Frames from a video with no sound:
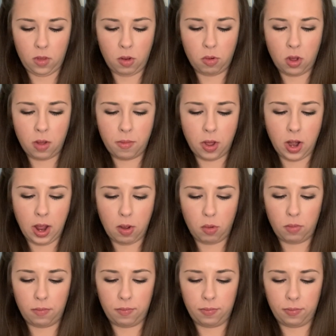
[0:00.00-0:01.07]
Oh, come on
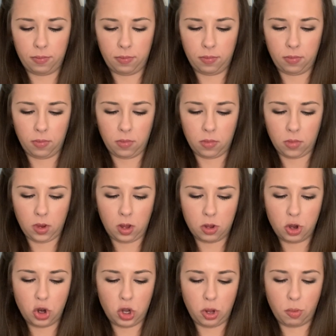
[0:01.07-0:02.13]
now.
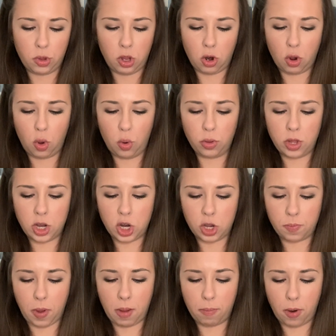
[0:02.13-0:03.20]
Usually when they're cold, they
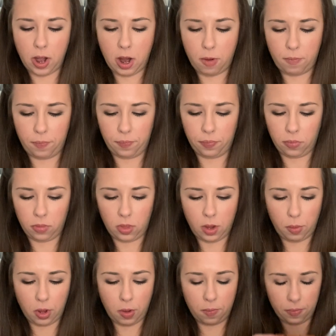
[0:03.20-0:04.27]
just pop right out. There
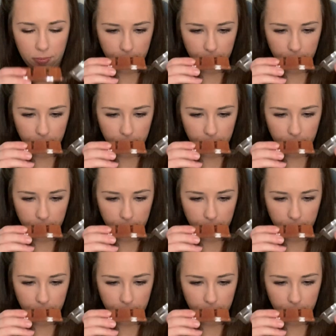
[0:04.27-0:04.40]
we go.